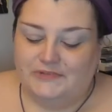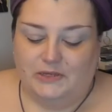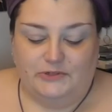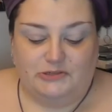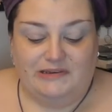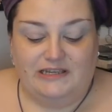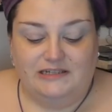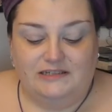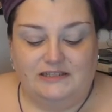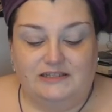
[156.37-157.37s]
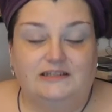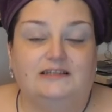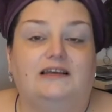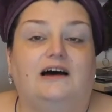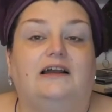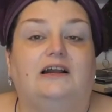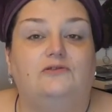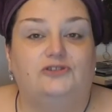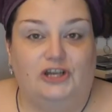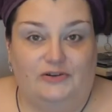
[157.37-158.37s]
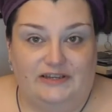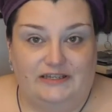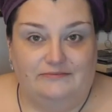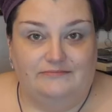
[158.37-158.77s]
which means I go slowly.